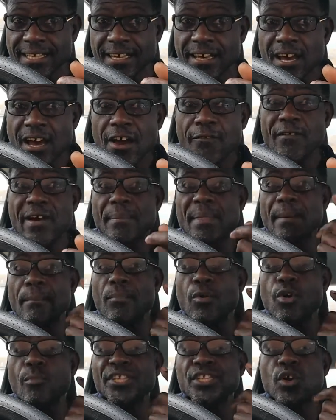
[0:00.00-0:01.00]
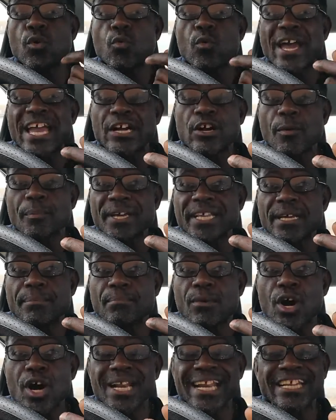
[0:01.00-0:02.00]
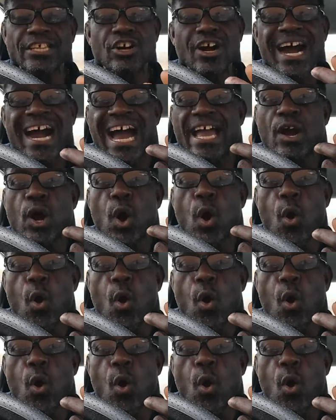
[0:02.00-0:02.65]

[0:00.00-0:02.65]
From the moment you wake up in the morning and your eye